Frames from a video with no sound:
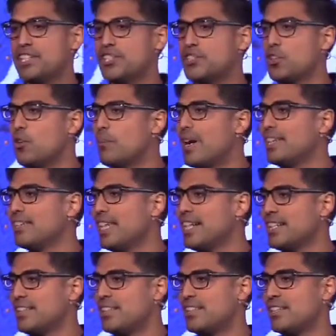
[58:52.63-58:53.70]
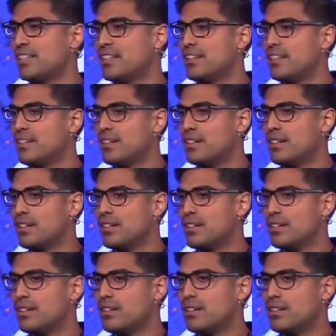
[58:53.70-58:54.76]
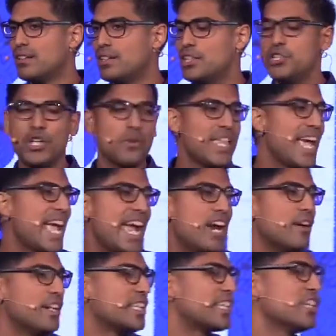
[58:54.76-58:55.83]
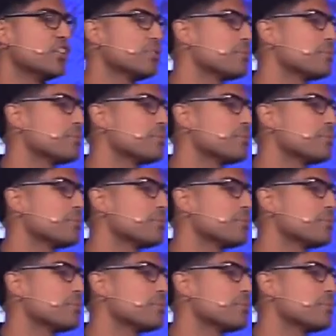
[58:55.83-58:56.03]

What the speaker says: They stole my legacy. You know that Herod